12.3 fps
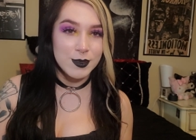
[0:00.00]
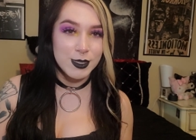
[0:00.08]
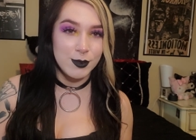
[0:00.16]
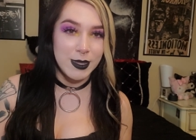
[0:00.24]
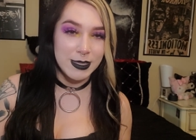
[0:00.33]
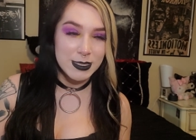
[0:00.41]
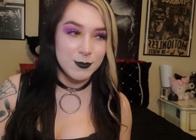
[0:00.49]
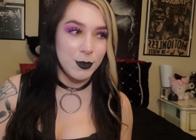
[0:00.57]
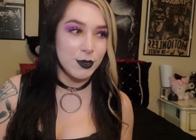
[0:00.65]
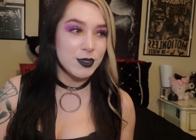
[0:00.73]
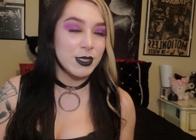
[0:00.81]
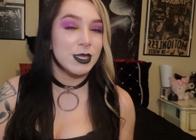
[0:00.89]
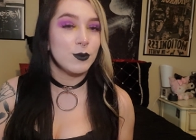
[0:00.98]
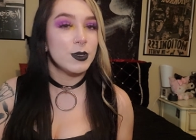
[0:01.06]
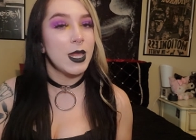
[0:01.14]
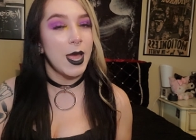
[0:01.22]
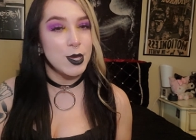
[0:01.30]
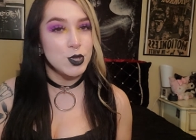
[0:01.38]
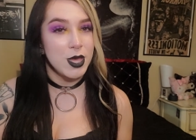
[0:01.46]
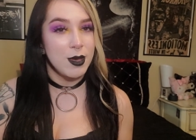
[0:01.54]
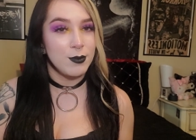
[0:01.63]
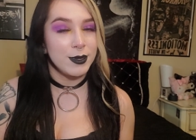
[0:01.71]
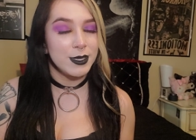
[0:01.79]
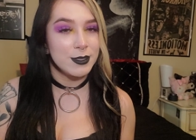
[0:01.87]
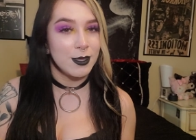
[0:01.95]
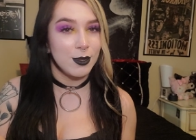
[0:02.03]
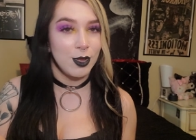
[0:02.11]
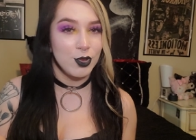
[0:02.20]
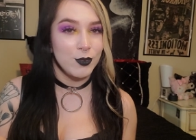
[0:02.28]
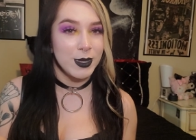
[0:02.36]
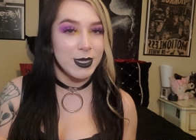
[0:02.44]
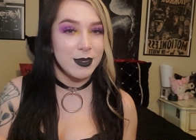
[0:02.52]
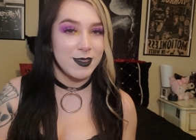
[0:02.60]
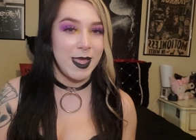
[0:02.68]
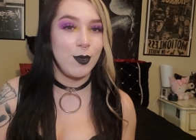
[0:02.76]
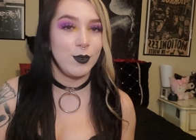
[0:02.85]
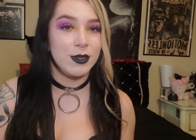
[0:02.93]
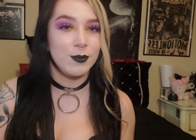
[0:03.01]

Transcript: so that's personally the one that I jam with on Halloween is that one,